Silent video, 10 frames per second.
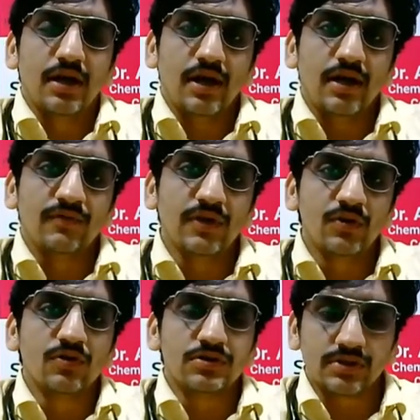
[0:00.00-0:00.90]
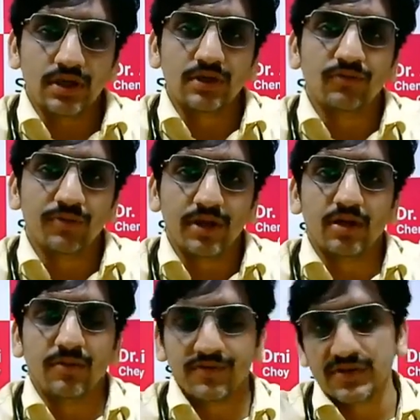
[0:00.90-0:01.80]
and we don't screen women
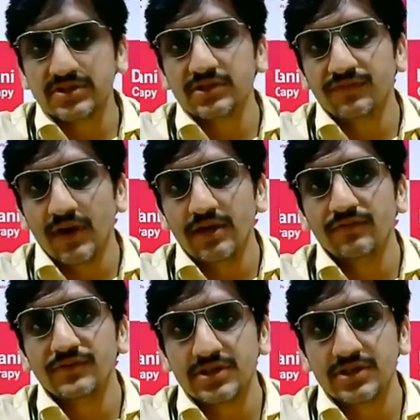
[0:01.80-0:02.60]
above 65,